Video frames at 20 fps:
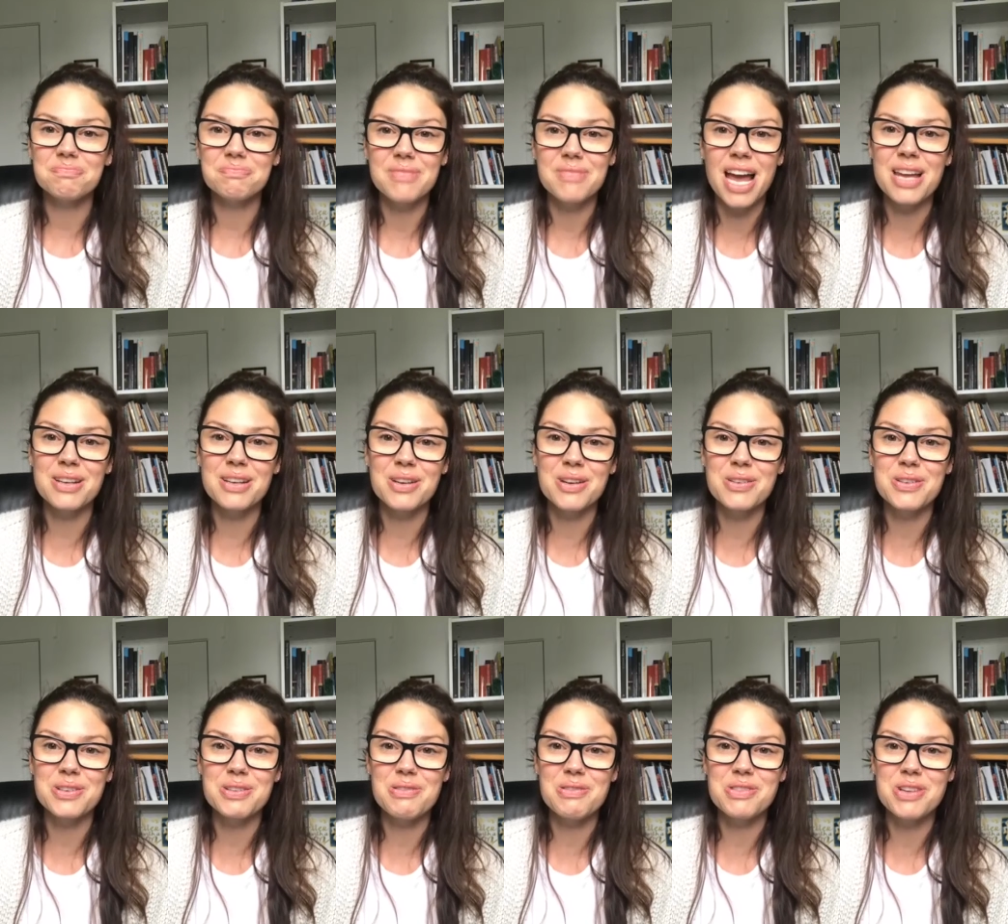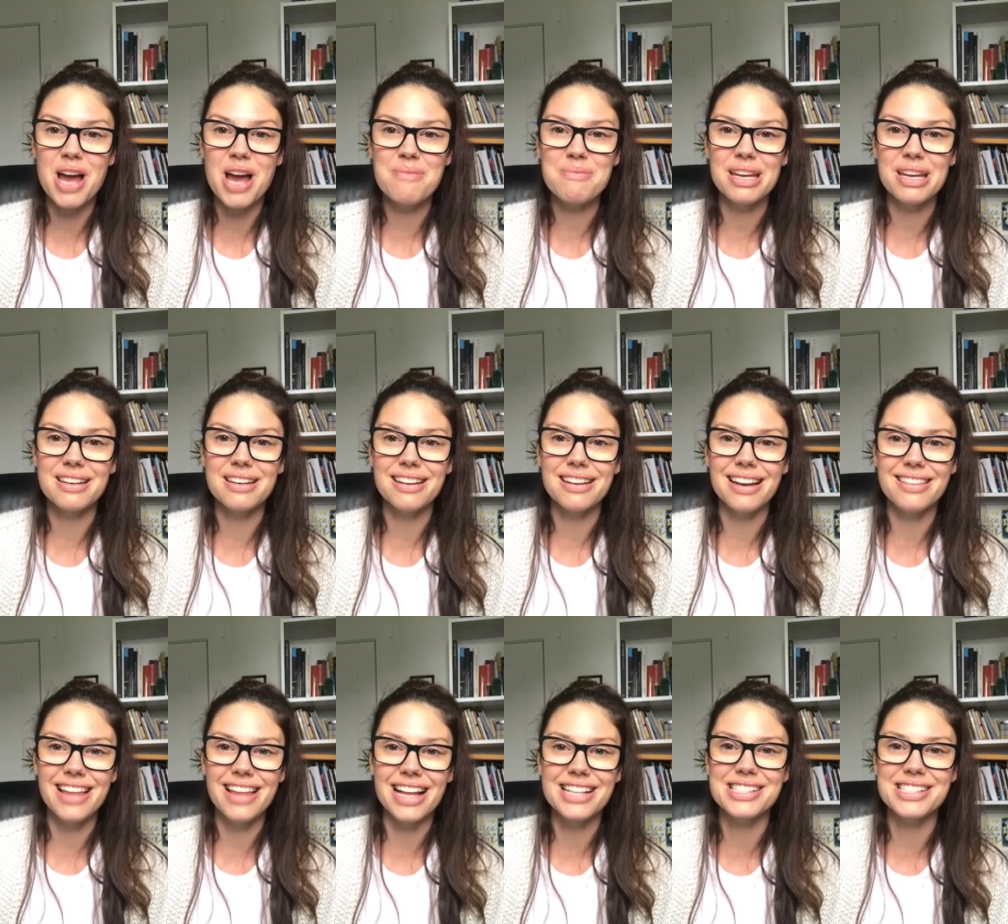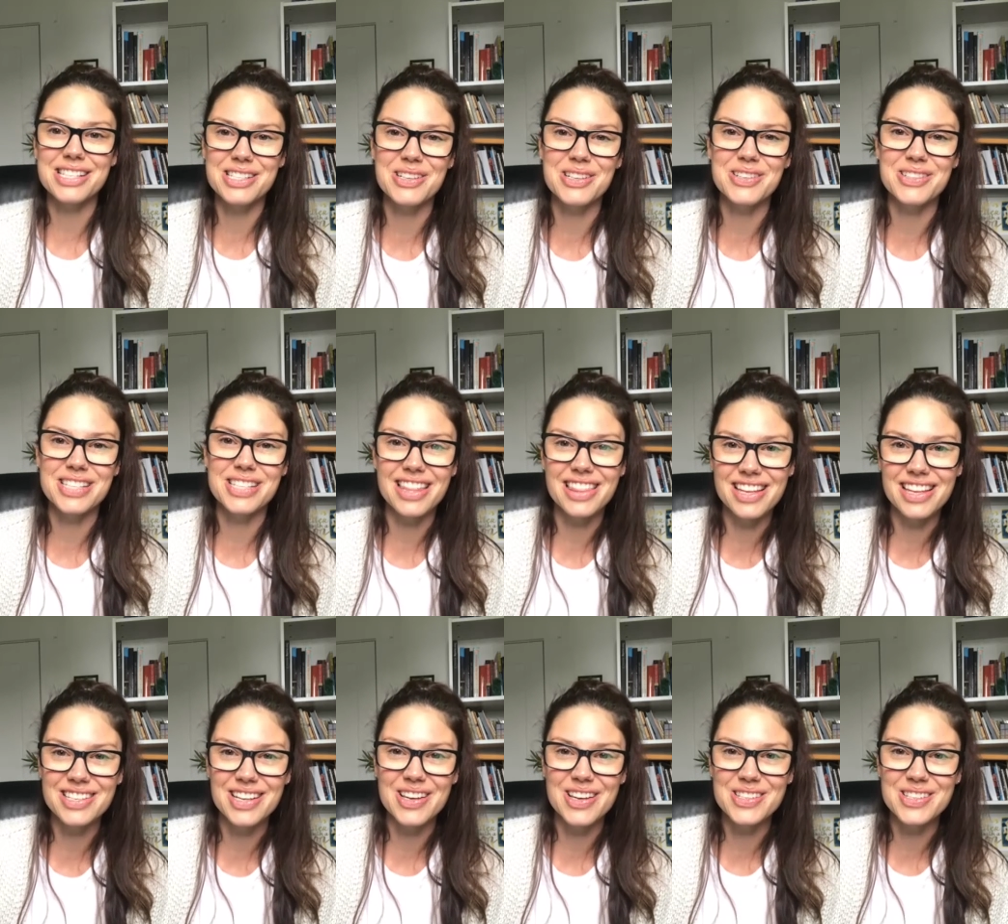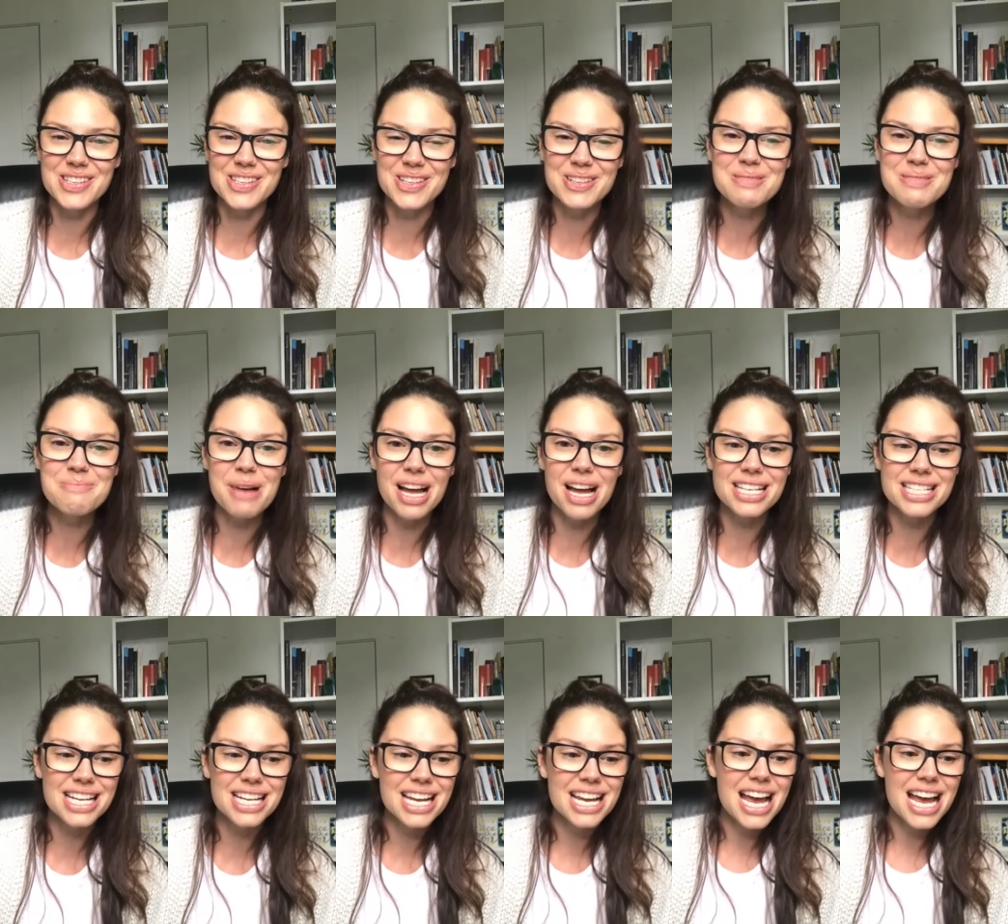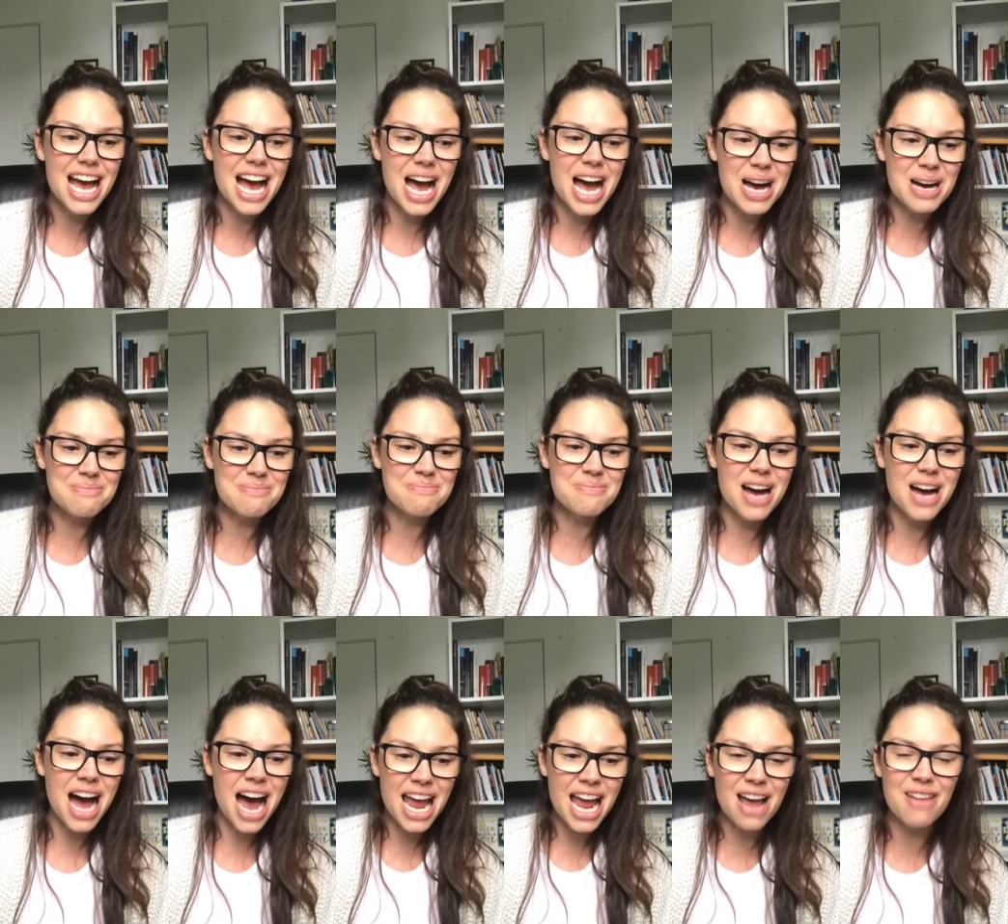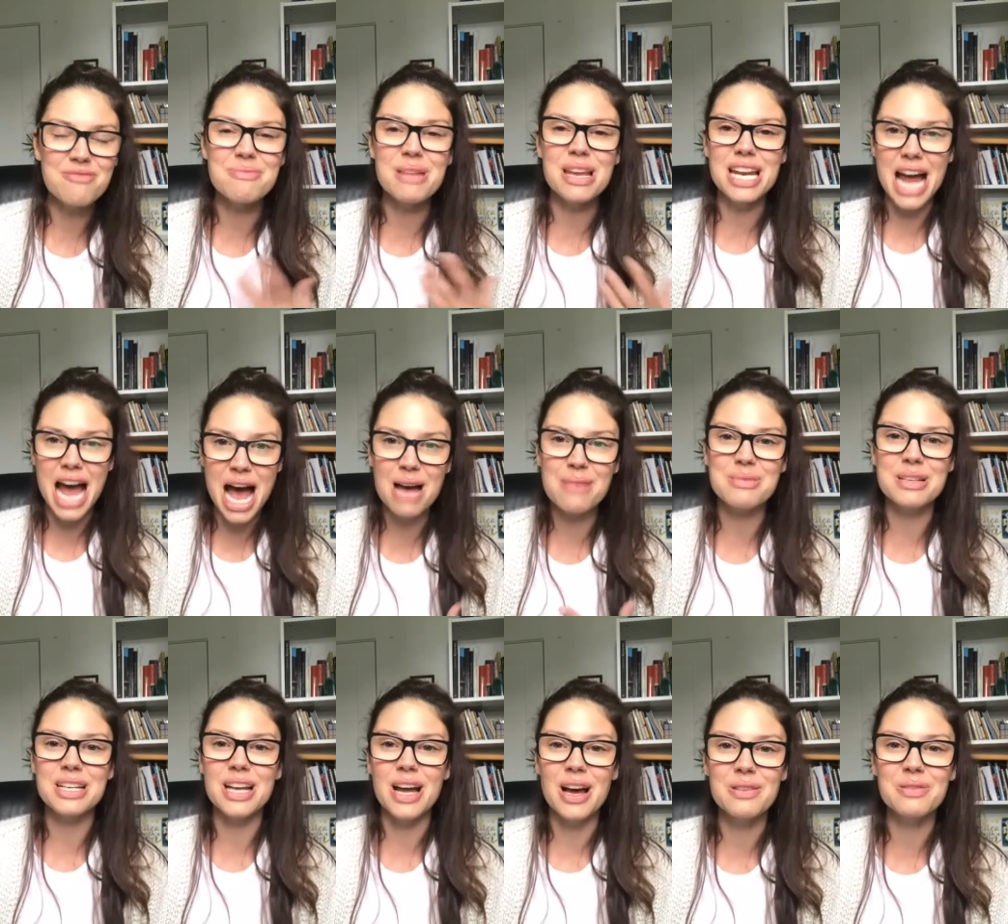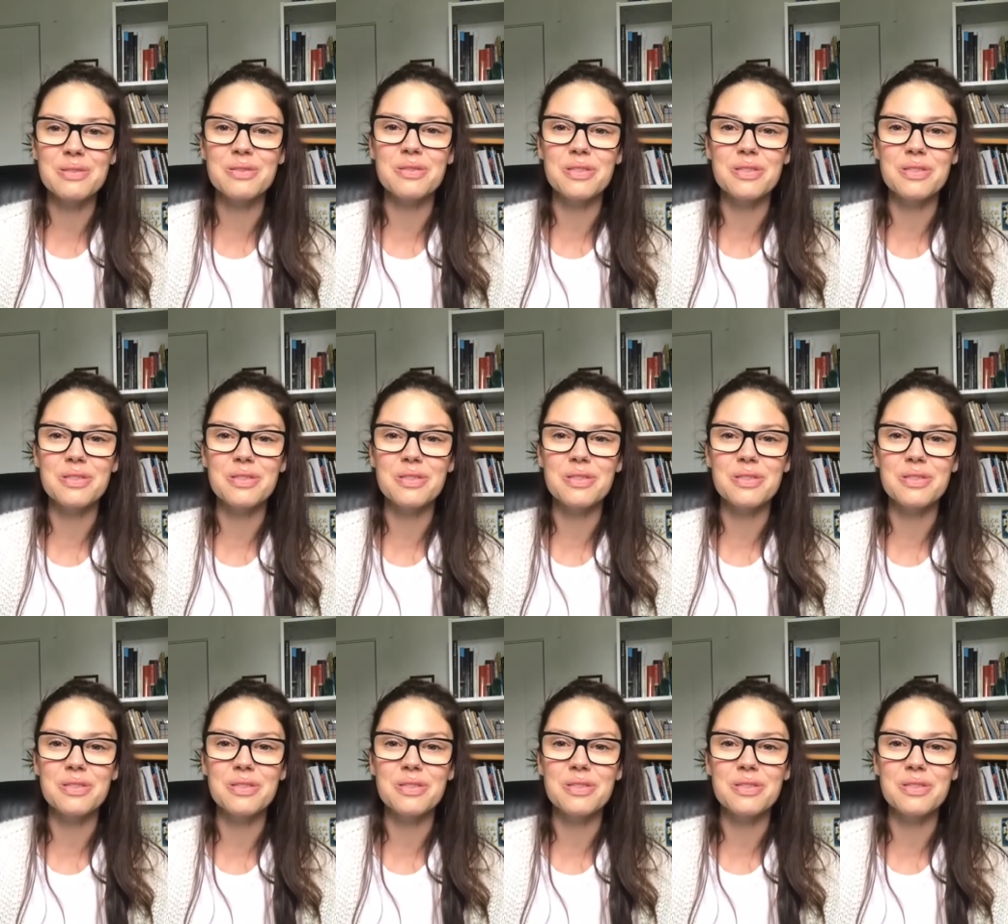I encourage you to chime in. And that's easier said than done too. But I have made a habit of